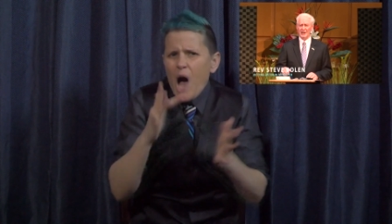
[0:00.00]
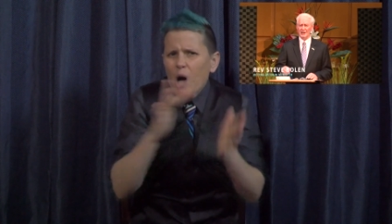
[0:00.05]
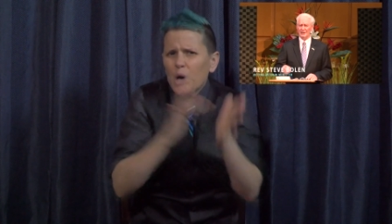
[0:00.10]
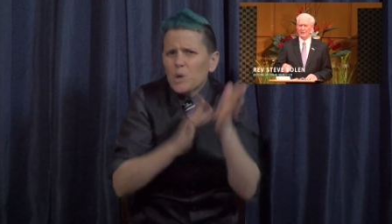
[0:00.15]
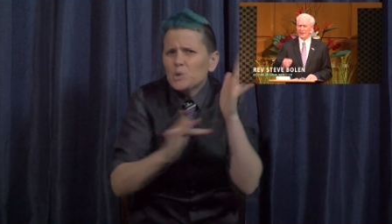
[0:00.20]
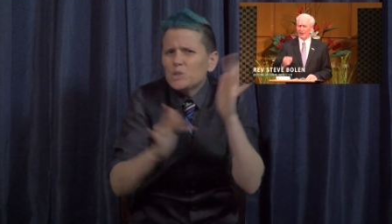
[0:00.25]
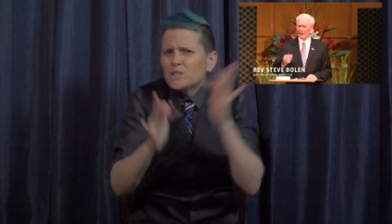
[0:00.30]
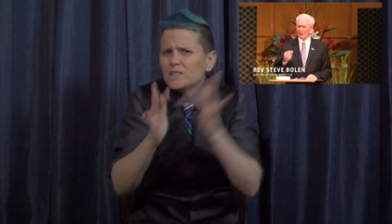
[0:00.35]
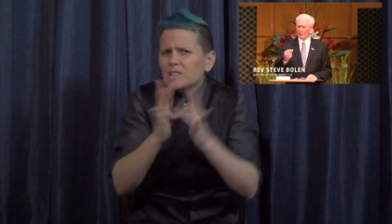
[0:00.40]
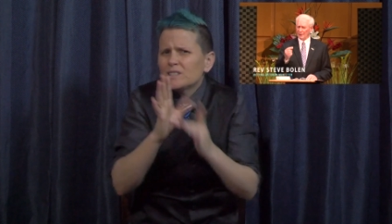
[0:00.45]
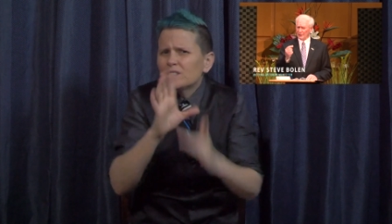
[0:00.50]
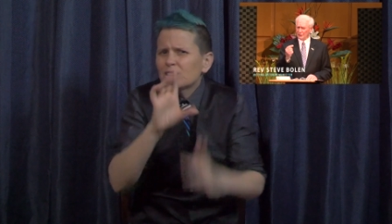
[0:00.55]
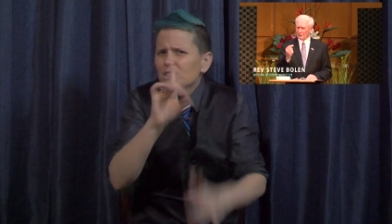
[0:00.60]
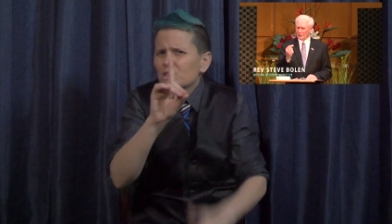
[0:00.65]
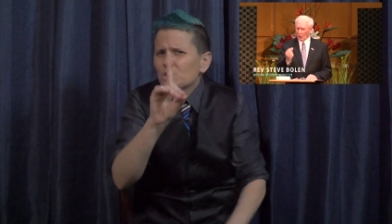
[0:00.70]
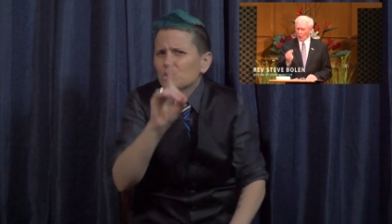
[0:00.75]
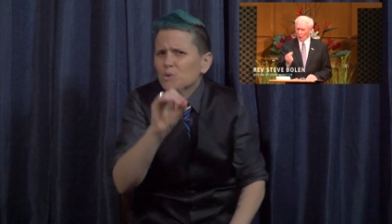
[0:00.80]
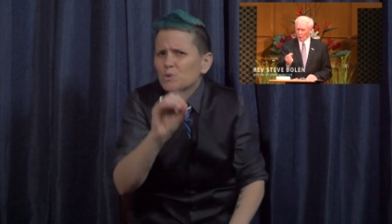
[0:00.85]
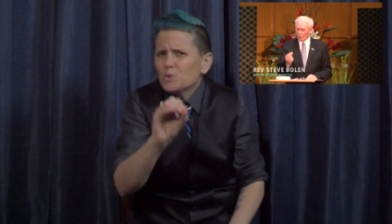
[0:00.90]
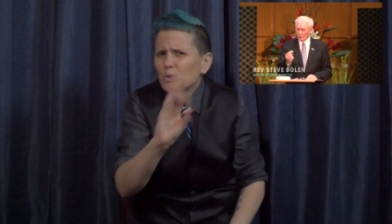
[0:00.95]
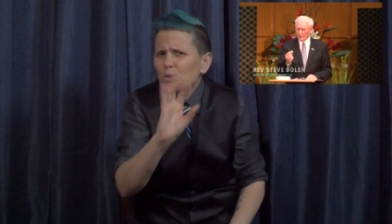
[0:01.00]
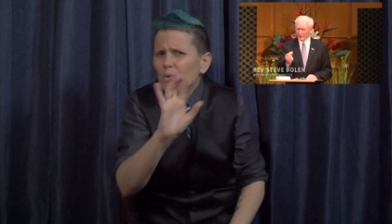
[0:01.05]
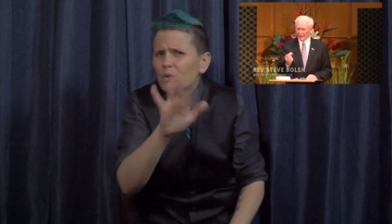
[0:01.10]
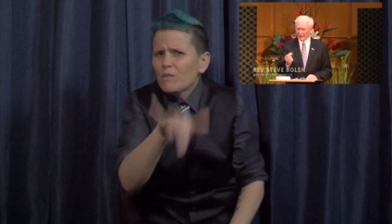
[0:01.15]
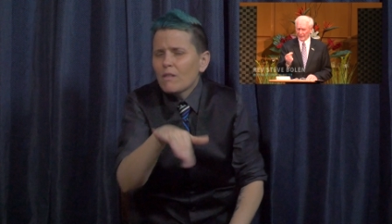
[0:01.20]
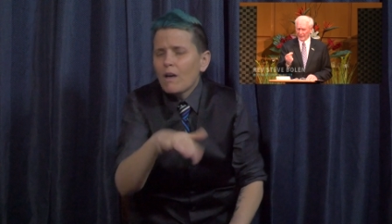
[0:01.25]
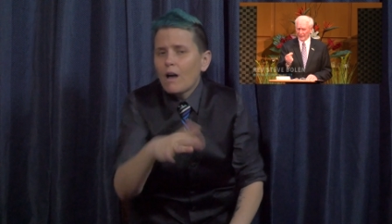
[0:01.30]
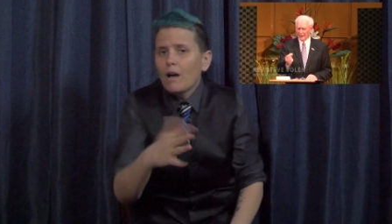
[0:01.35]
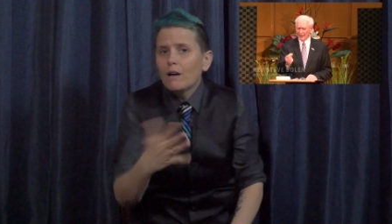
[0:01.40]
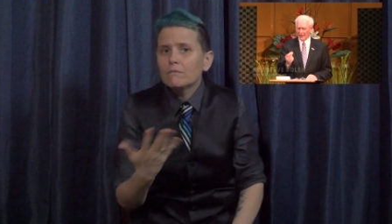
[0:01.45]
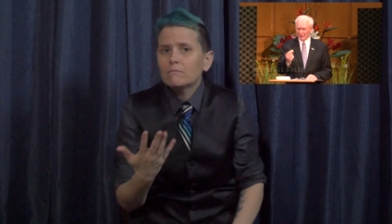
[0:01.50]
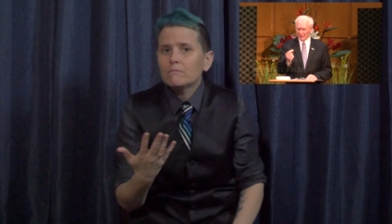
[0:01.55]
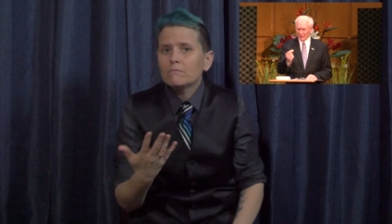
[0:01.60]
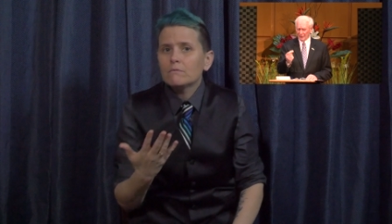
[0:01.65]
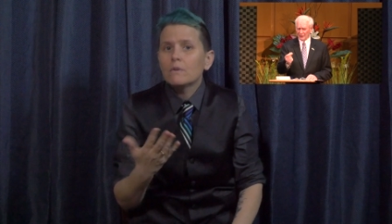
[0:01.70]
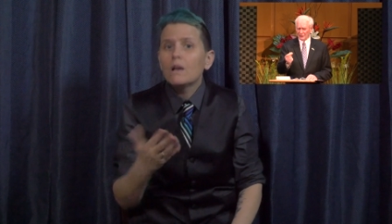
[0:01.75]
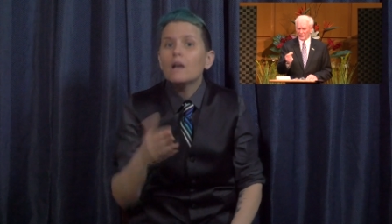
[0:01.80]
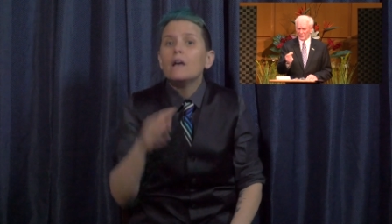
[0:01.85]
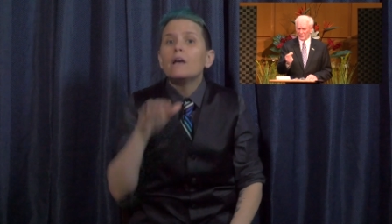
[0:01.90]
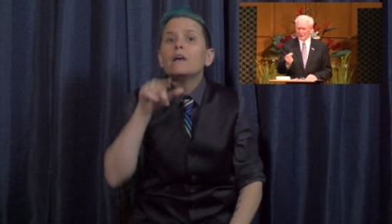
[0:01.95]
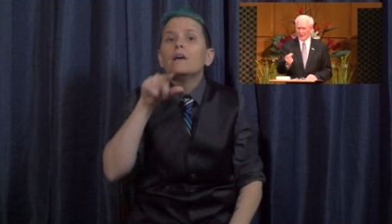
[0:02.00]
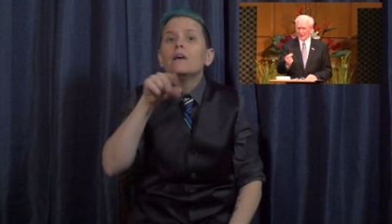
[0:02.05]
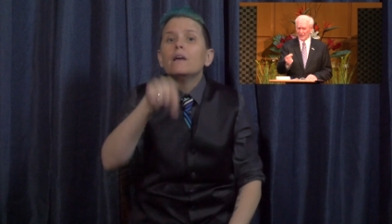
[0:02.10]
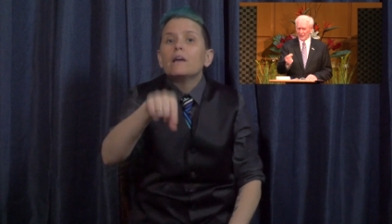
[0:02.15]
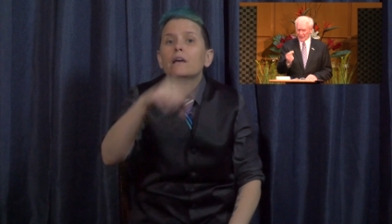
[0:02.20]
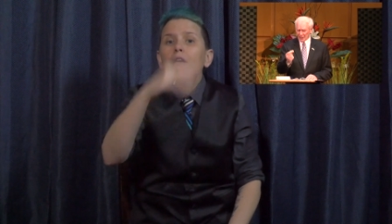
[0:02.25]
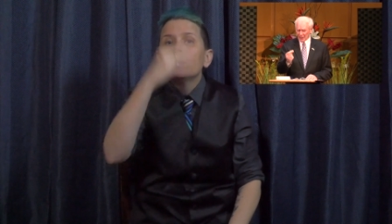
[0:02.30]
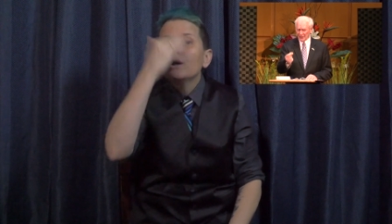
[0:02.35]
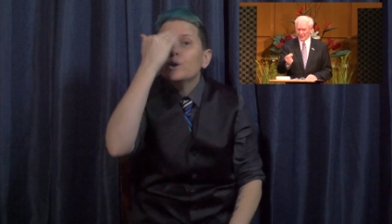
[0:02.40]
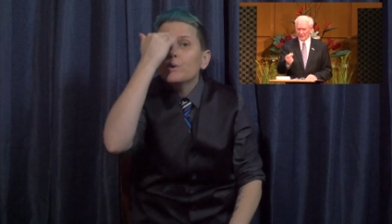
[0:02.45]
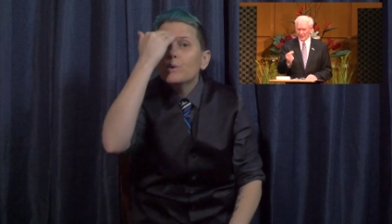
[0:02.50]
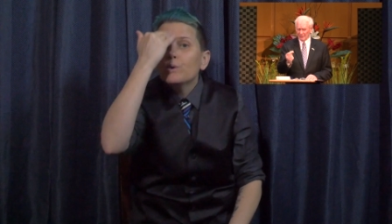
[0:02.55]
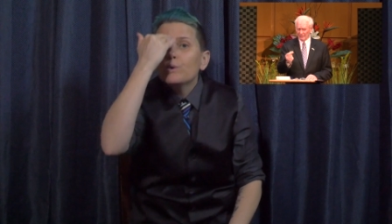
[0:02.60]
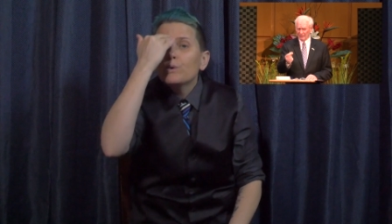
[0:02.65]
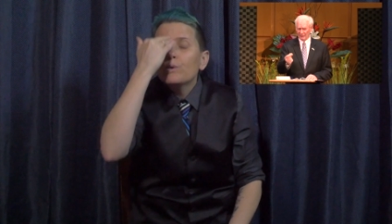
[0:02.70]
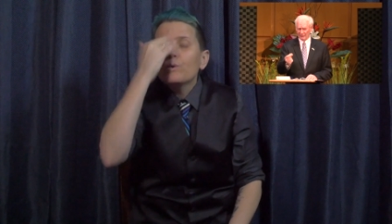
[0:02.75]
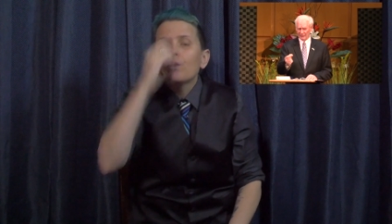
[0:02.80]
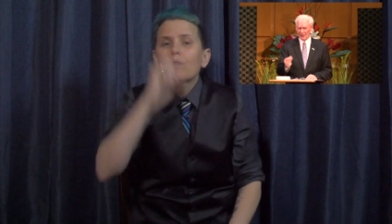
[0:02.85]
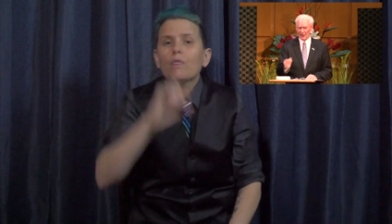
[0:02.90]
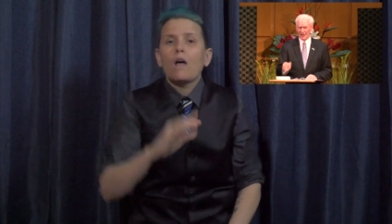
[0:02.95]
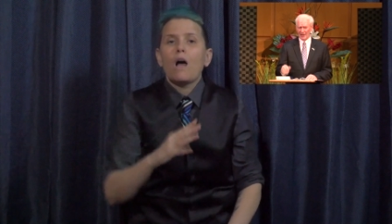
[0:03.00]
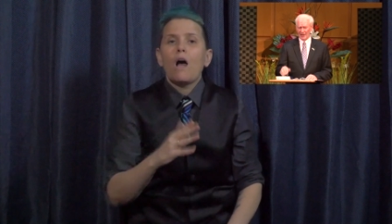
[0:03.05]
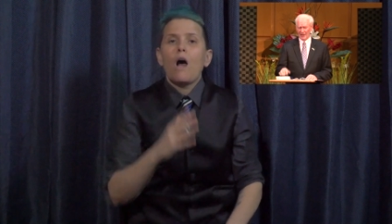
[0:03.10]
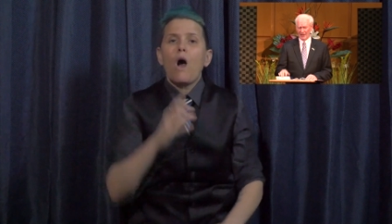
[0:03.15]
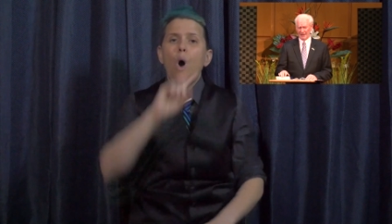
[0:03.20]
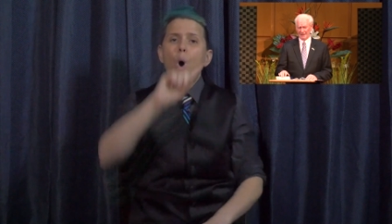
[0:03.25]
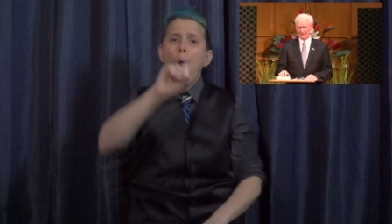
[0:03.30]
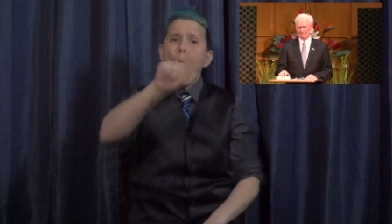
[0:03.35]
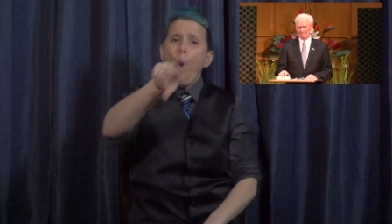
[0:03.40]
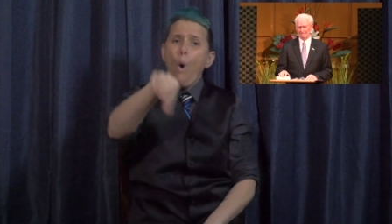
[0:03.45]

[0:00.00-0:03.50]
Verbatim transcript: there is only this kingdom of God.